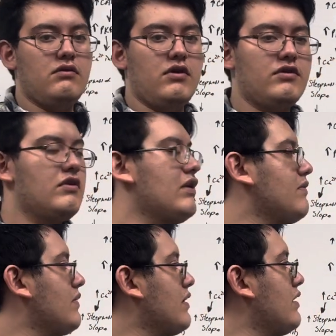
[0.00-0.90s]

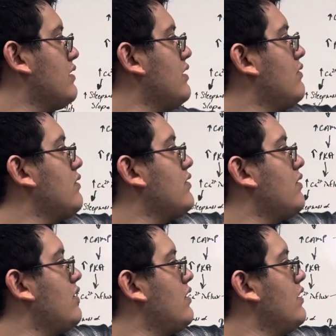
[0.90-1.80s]
sometimes it can decrease
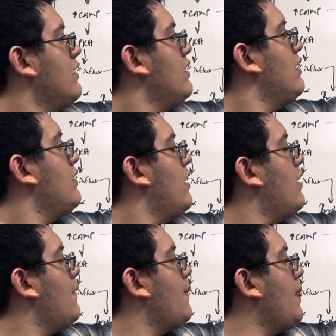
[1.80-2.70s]
our
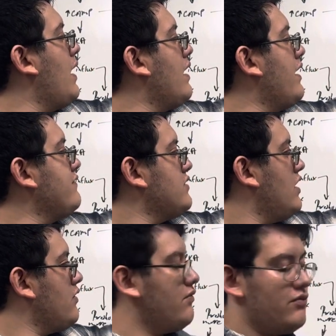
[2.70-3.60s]
IF
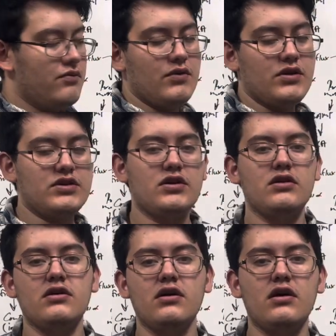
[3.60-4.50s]
channel, which
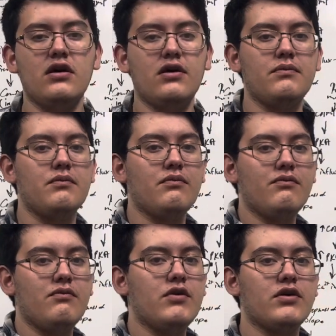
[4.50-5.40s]

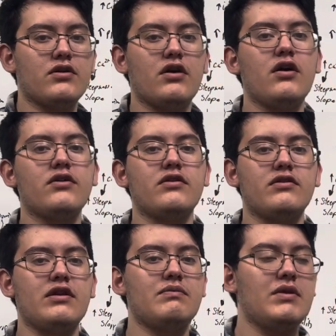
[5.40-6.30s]
would cause the
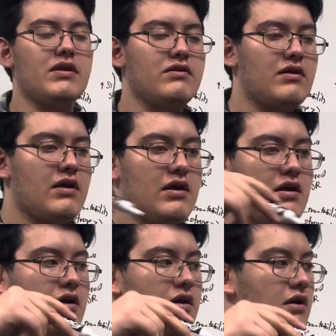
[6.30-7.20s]
steepness
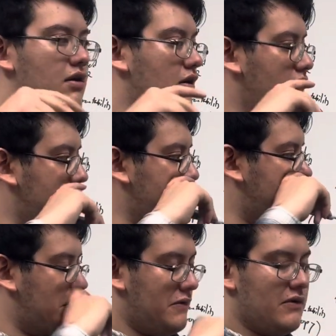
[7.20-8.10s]
of
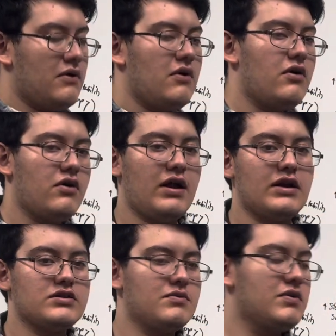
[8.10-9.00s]
our
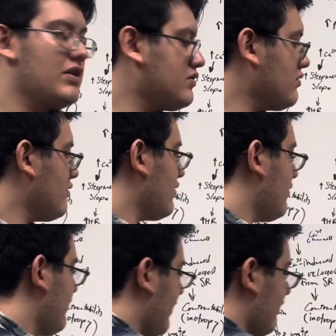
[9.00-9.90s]
action potential. So
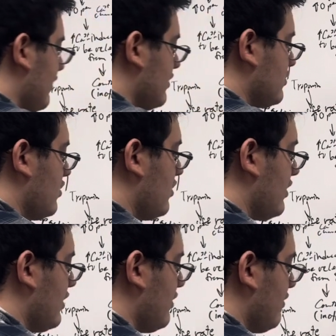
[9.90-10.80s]
we have like a chart
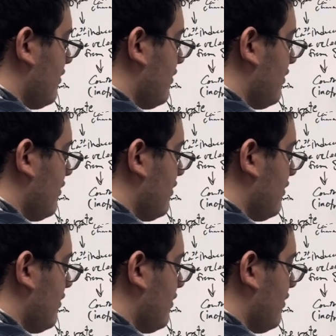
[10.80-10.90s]
here